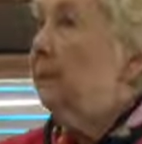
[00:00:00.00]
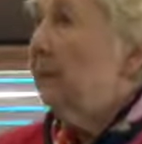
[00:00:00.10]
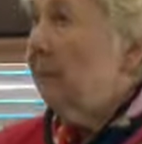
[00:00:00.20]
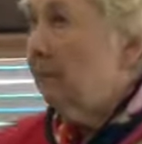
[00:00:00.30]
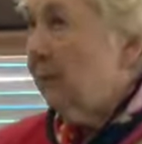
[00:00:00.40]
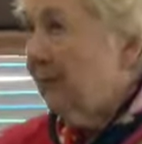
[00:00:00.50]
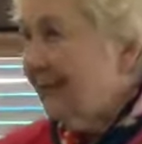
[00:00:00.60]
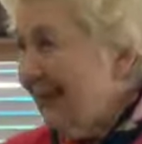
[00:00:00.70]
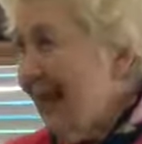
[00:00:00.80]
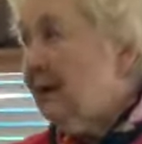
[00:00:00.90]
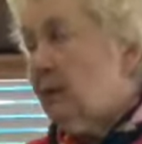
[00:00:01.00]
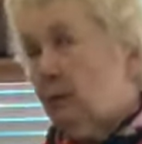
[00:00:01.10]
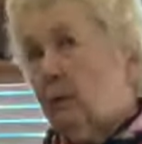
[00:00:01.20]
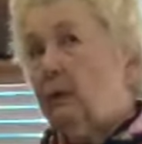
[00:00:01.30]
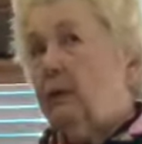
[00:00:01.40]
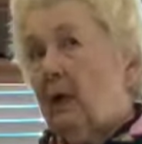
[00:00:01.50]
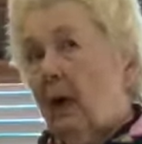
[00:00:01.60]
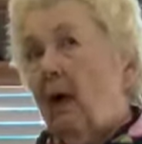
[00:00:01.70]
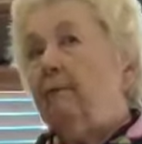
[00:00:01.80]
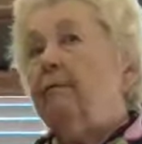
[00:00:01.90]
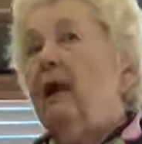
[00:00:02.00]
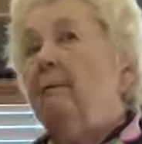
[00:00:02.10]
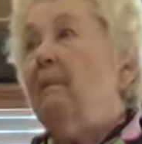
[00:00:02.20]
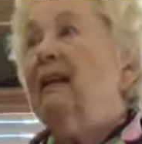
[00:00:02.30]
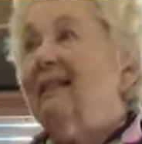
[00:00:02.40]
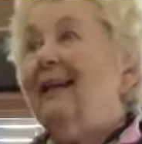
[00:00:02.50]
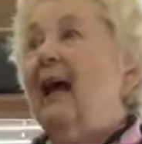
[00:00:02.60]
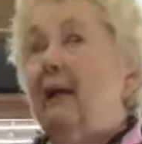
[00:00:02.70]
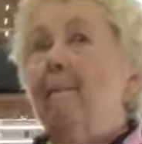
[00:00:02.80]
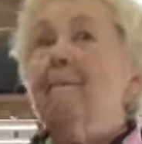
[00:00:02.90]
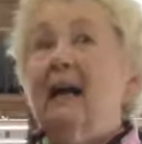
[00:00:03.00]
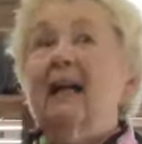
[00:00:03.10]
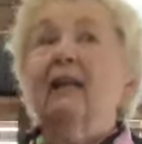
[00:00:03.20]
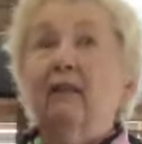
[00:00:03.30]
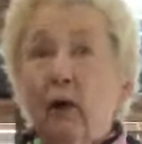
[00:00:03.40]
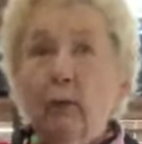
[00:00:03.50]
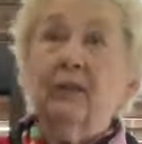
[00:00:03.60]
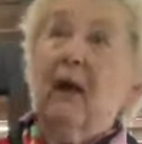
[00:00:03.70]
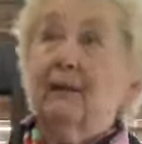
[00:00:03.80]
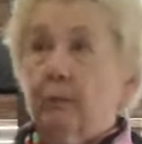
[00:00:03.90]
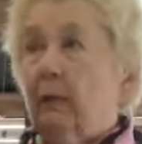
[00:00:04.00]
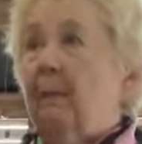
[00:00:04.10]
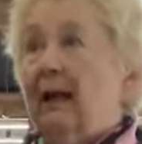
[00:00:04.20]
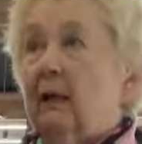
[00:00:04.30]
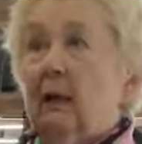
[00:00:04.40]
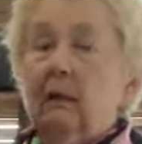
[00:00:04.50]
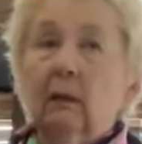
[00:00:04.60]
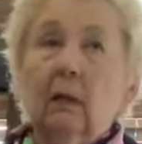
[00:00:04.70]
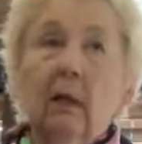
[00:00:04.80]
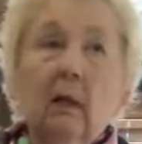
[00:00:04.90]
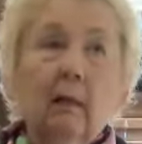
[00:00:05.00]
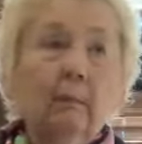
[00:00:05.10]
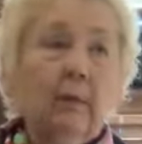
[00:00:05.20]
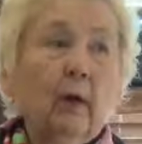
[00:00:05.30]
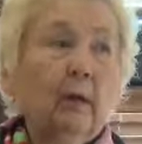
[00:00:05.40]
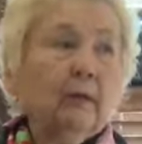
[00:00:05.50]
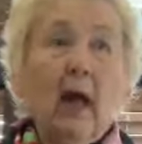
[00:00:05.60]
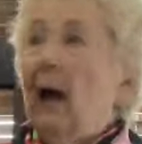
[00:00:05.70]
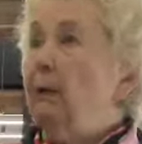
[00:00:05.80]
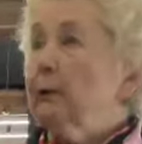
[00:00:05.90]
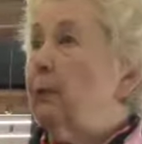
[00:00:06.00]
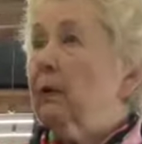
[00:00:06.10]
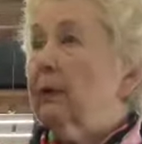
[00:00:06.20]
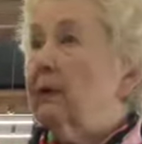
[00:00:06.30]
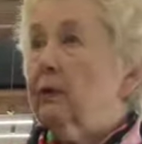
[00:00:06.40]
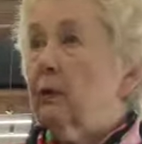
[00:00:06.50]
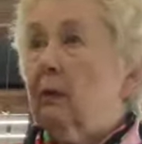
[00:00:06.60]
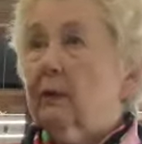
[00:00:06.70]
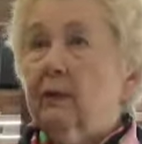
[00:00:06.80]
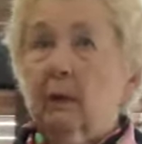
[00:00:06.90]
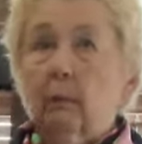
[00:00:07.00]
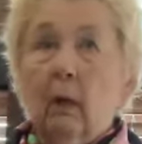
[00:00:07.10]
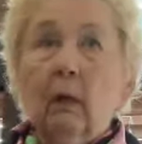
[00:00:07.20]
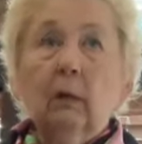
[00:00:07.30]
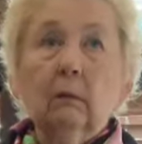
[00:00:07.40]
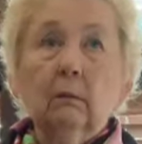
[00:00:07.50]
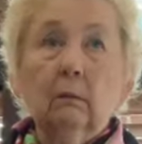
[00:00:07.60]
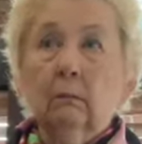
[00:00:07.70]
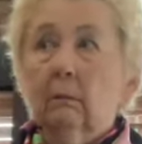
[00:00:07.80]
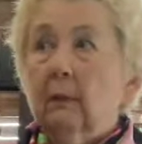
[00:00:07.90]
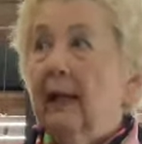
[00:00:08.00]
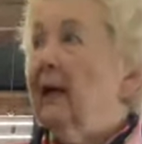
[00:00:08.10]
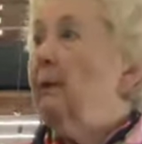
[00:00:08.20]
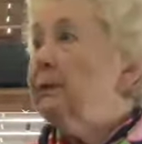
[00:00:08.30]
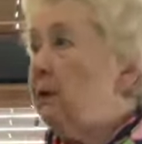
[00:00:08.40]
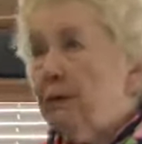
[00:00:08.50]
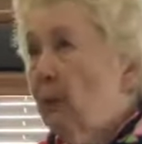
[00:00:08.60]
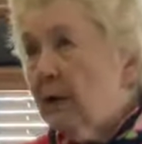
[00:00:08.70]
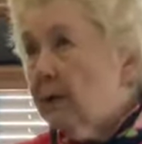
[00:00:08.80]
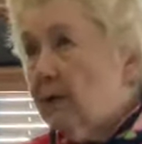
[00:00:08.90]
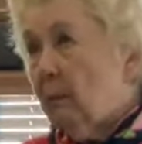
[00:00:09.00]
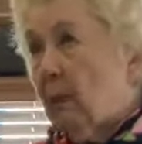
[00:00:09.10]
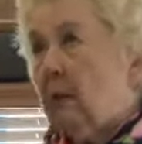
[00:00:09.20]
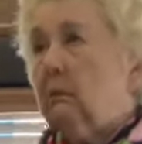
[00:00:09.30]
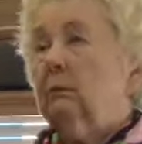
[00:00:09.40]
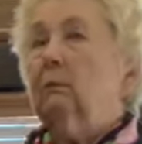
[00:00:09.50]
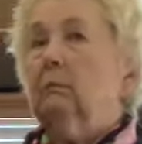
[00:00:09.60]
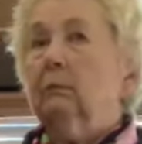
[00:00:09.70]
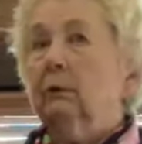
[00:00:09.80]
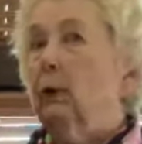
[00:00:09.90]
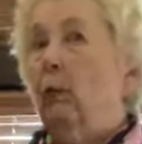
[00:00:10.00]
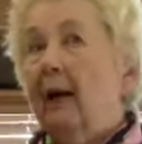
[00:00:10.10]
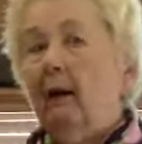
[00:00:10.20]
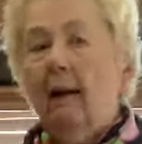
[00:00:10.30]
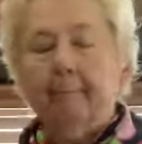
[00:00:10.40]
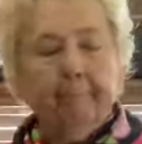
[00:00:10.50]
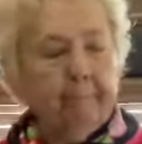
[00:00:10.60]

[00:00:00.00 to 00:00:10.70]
be a member of the technical staff and make the kind of money those guys were making because I was working as hard as they were and I was as smart as they were. So why not?